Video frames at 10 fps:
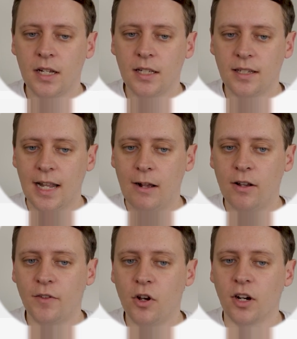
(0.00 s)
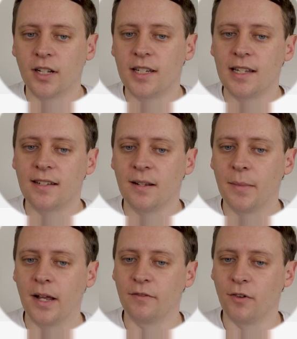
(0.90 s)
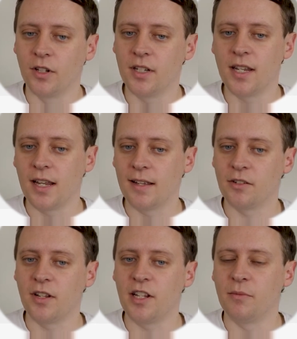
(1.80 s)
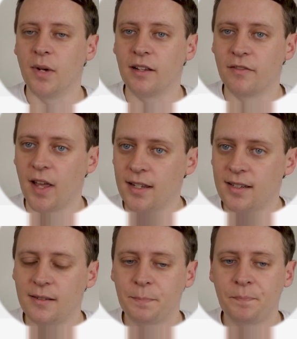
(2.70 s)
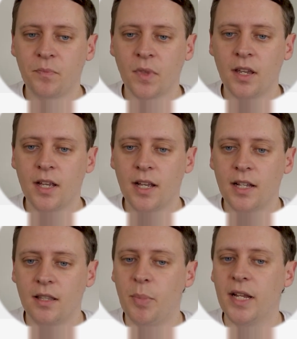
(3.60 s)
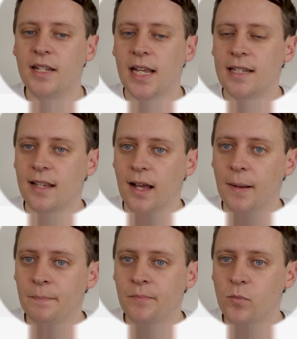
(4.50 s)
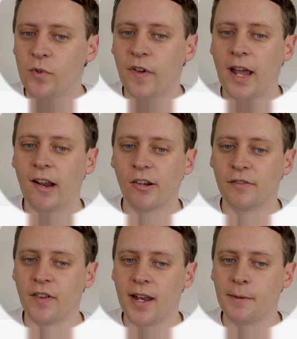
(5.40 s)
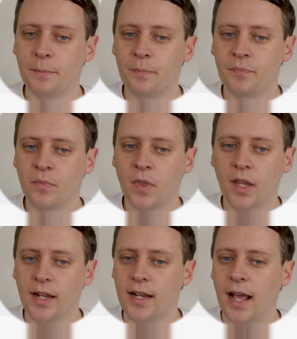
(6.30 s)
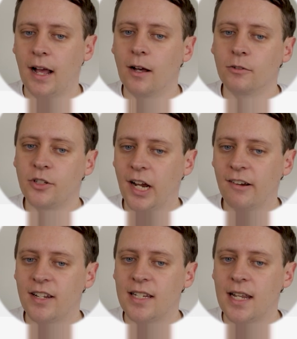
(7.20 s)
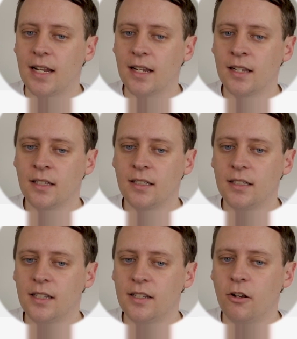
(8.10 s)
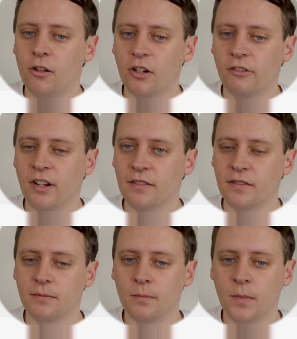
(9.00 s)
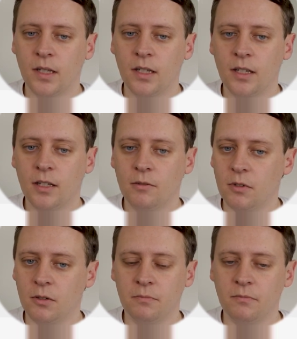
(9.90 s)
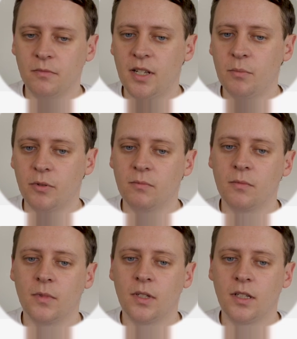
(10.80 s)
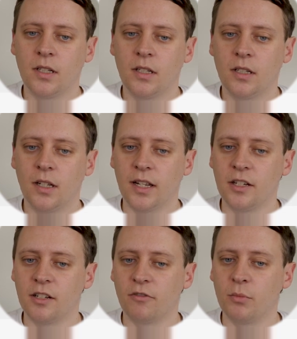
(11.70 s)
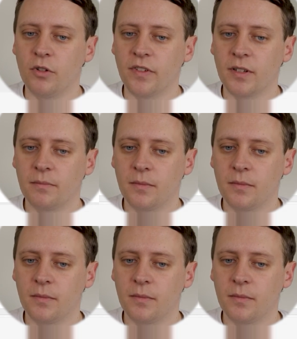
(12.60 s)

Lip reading: So now I've got a decent amount of volunteers on each of my events. The big days come, we've had our event, and now charity dinner is no longer relevant. Well, simple. I can just remove it.